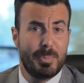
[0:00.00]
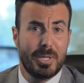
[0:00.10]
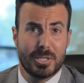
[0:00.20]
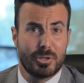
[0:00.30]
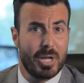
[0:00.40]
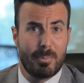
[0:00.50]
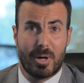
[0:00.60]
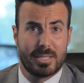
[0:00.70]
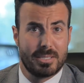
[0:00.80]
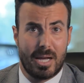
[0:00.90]
because your neighbor
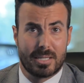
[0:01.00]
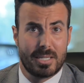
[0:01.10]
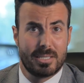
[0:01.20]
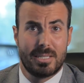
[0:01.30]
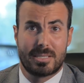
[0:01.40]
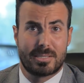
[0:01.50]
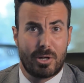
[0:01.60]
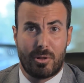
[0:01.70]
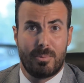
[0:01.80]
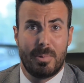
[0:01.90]
has a dock doesn't
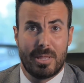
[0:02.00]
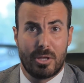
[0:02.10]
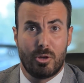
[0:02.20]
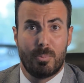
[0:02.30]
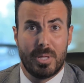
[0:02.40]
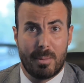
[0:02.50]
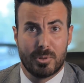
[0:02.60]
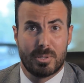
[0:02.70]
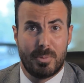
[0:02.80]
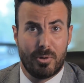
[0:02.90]
necessarily mean that you'll be able
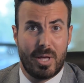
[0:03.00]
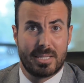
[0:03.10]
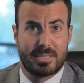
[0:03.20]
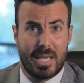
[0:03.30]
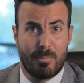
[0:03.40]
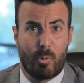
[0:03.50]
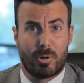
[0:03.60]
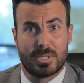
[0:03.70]
to build that same or a